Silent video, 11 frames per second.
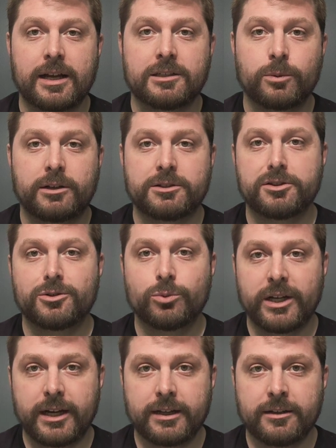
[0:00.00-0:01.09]
as well as a new
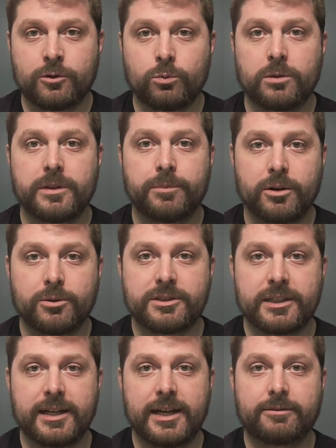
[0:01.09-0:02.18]
reading, will be
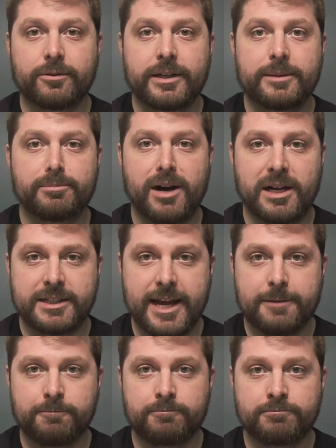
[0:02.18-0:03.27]
posted every Monday.